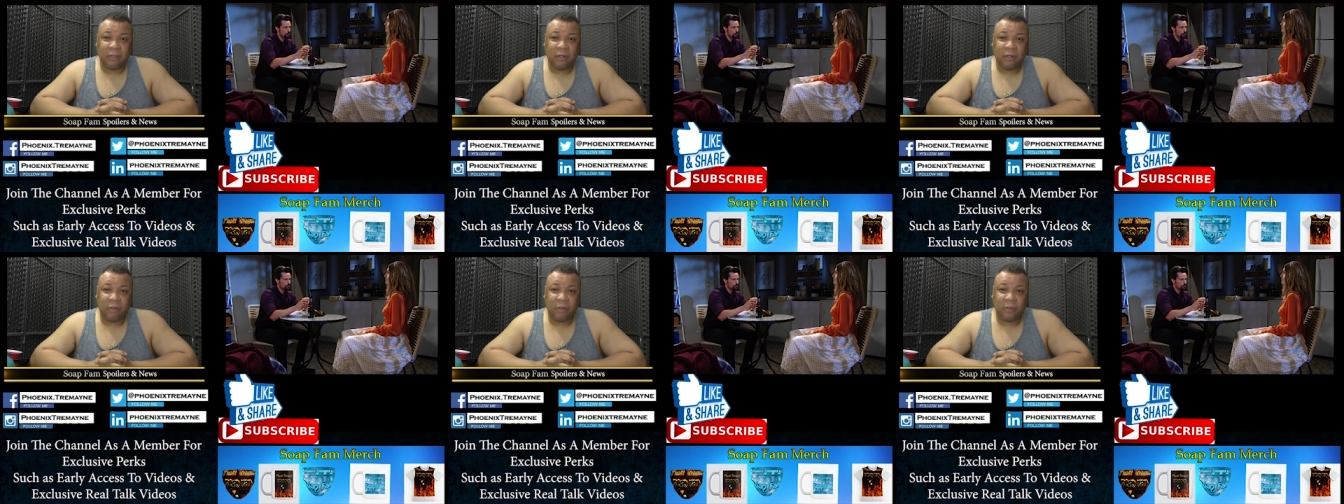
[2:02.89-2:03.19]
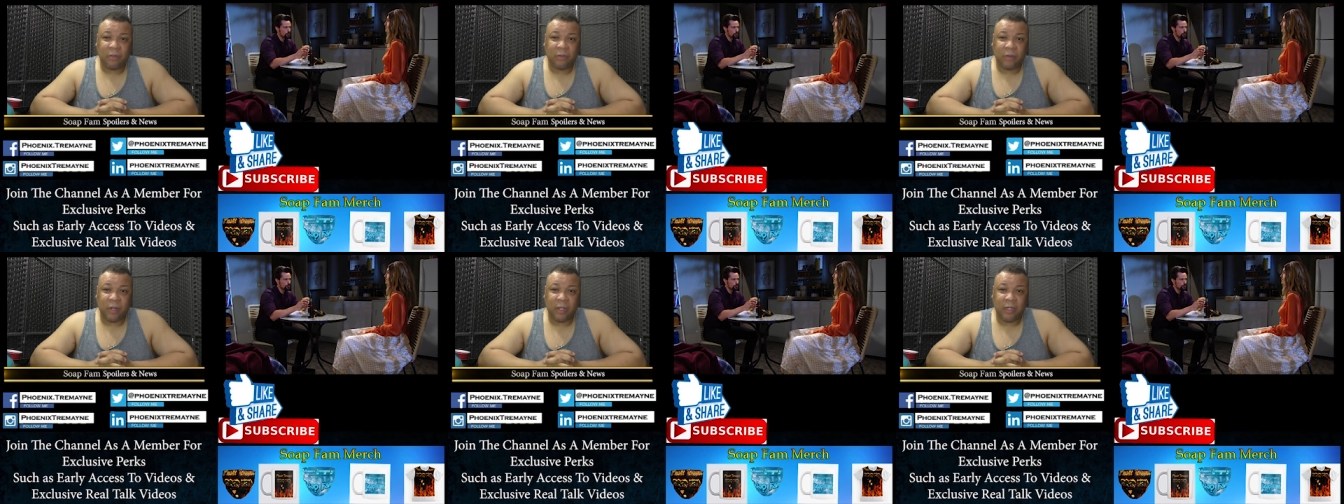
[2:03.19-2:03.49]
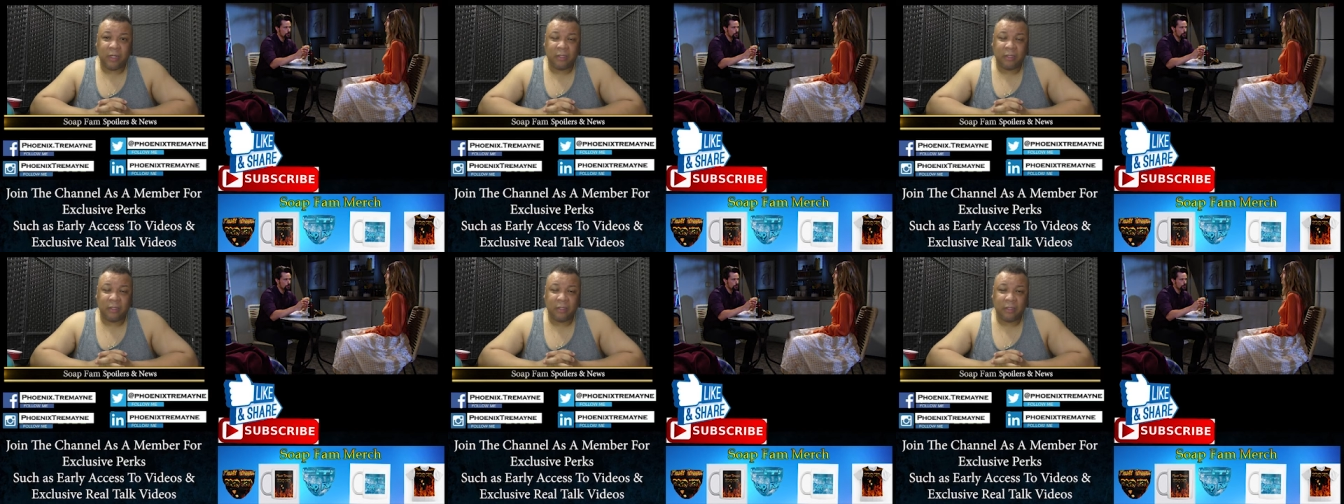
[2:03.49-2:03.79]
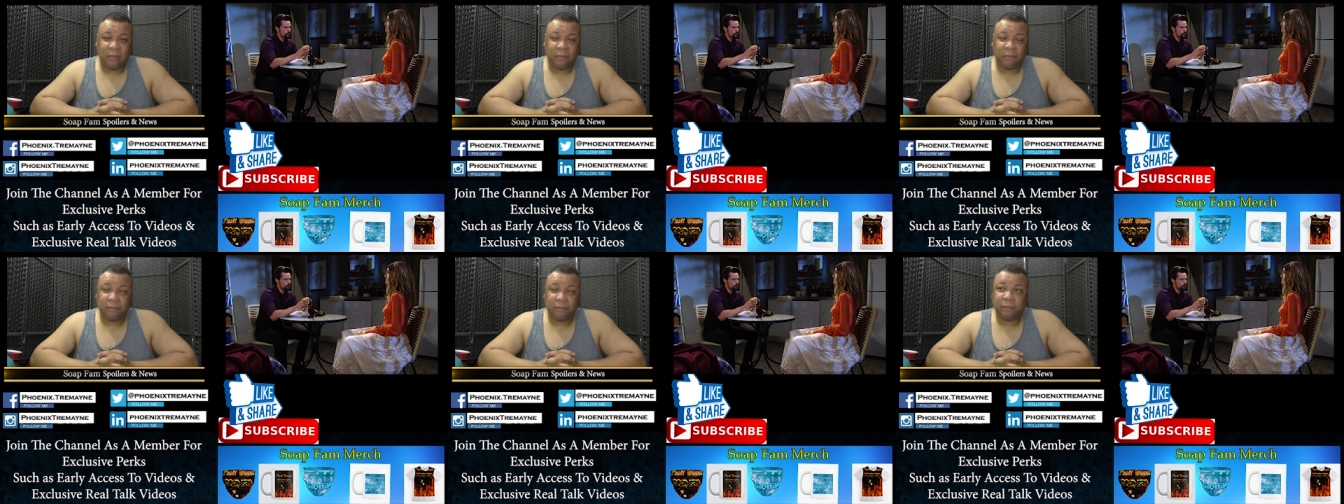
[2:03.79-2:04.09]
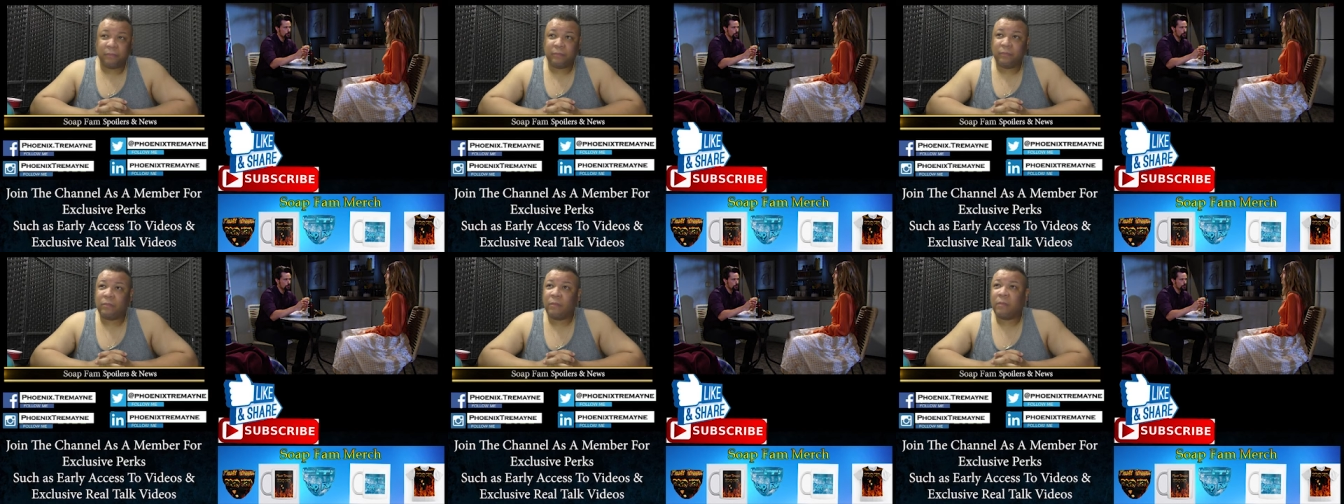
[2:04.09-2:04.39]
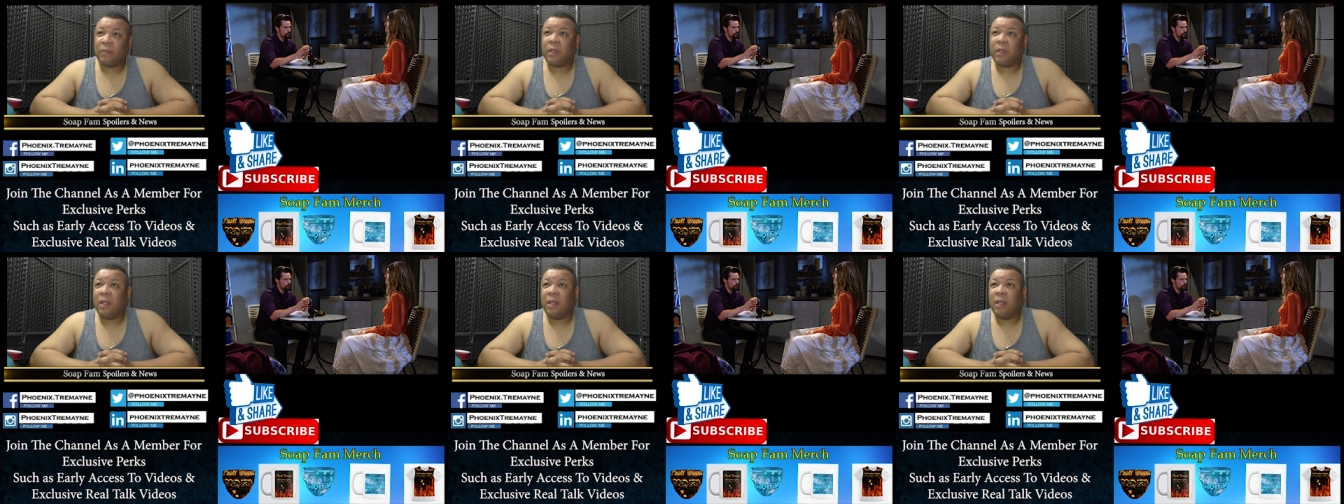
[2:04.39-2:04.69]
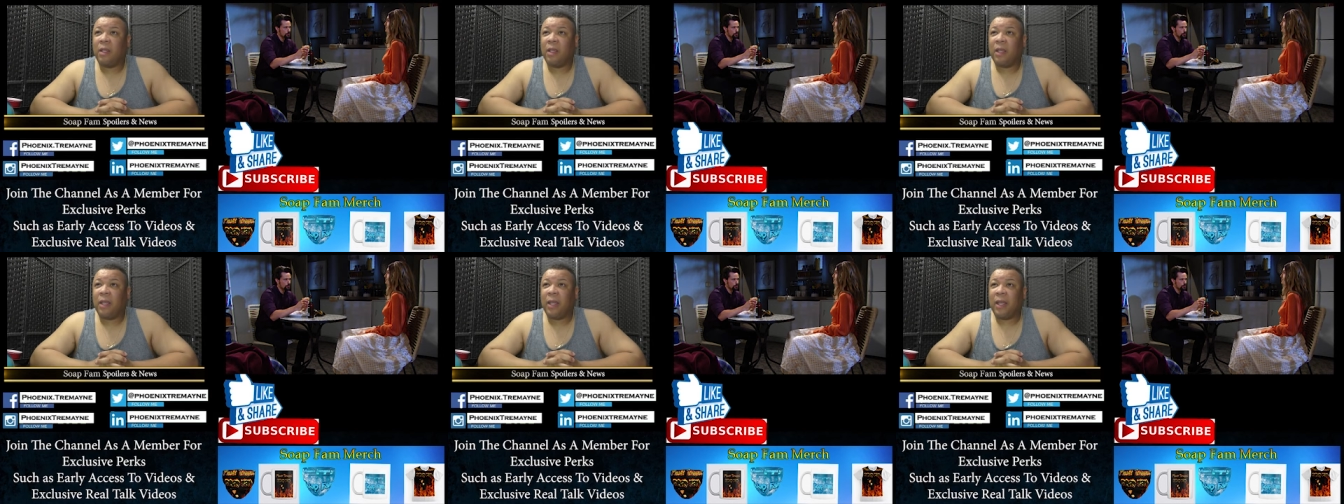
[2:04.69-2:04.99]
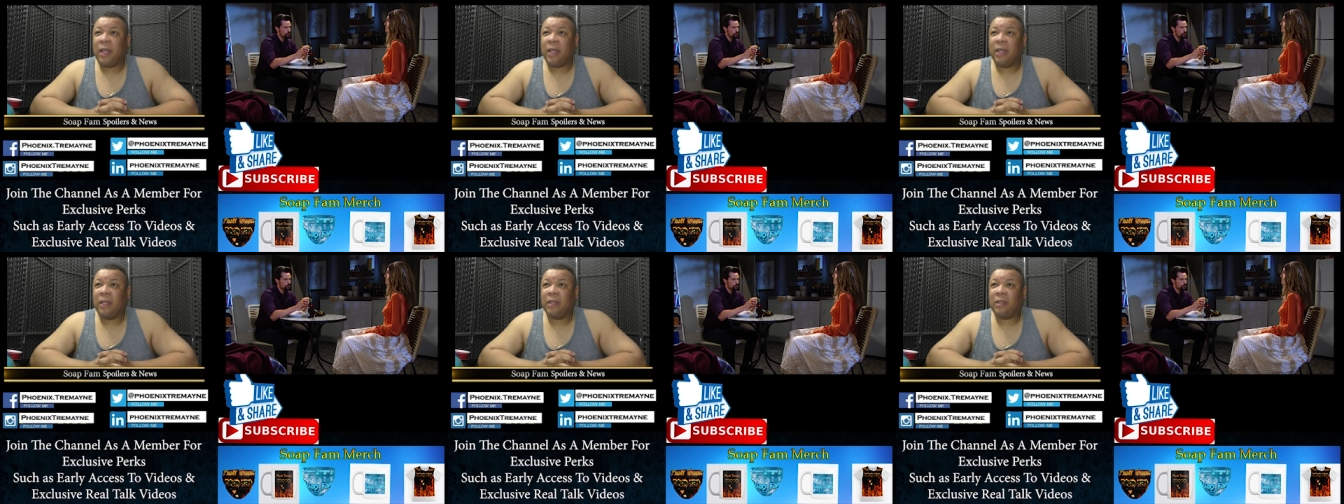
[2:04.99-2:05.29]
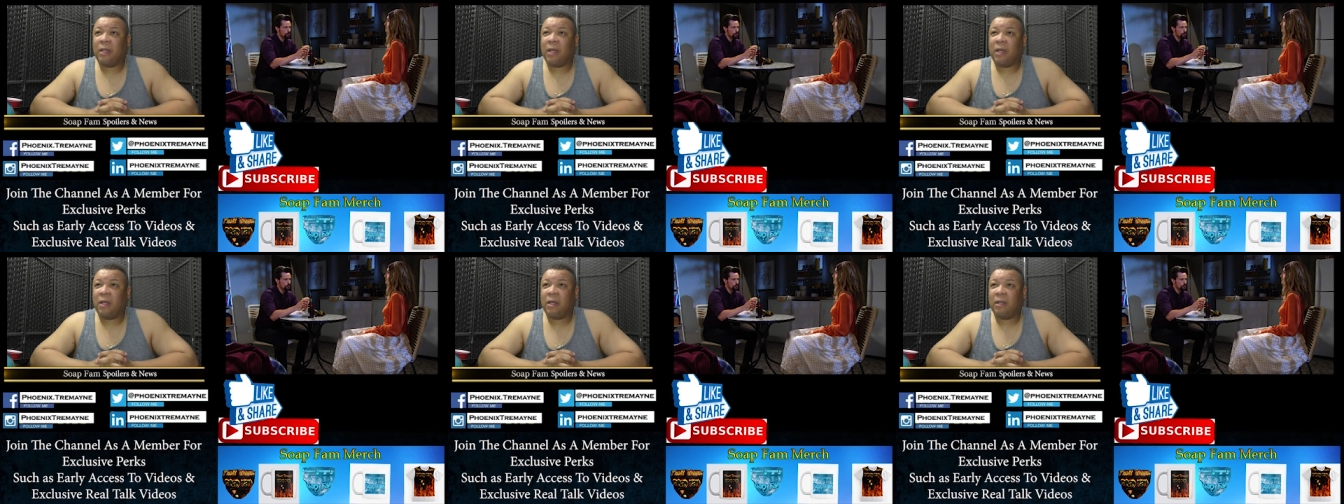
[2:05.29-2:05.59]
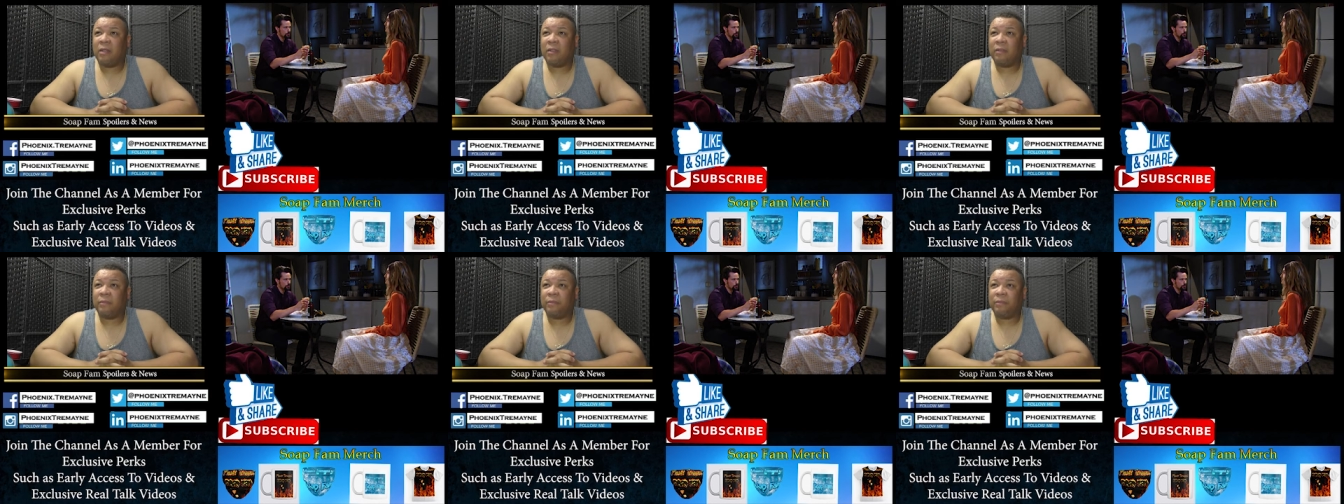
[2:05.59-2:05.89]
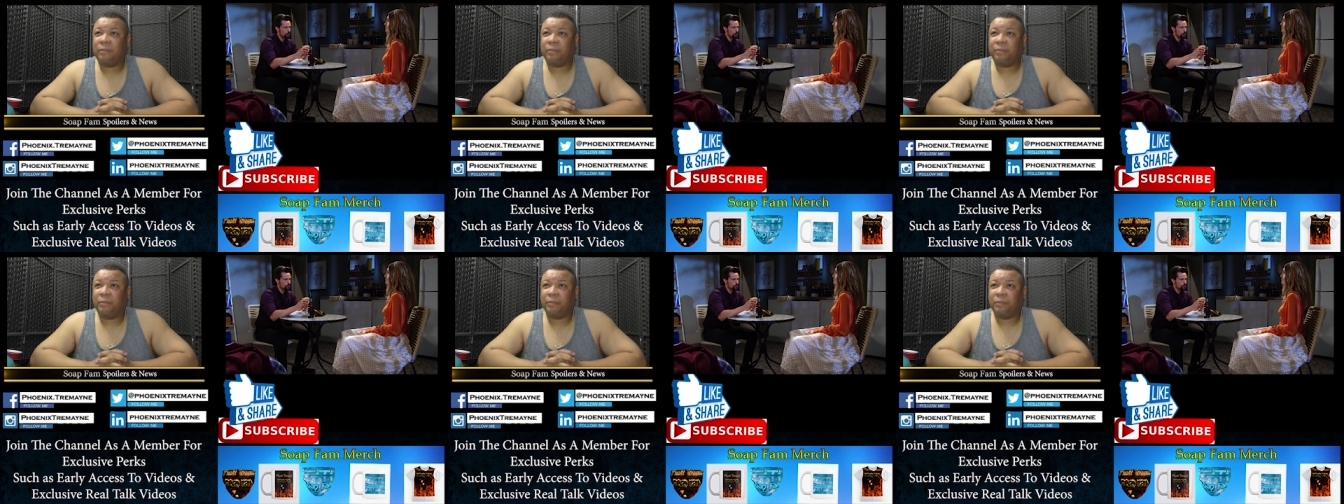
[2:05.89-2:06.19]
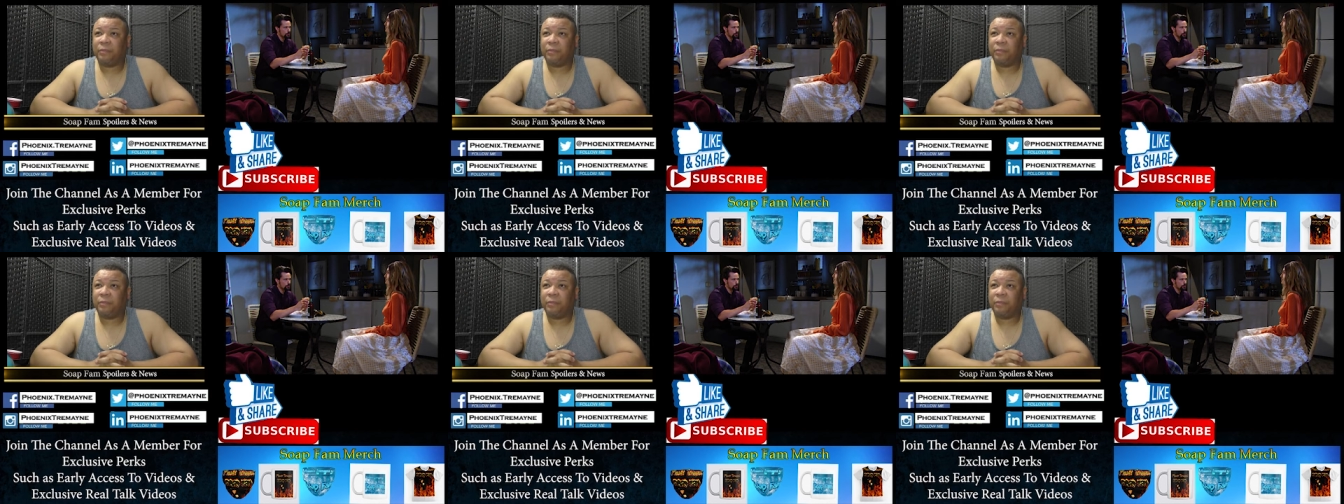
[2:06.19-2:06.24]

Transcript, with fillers: know, it's great, isn't it? And um,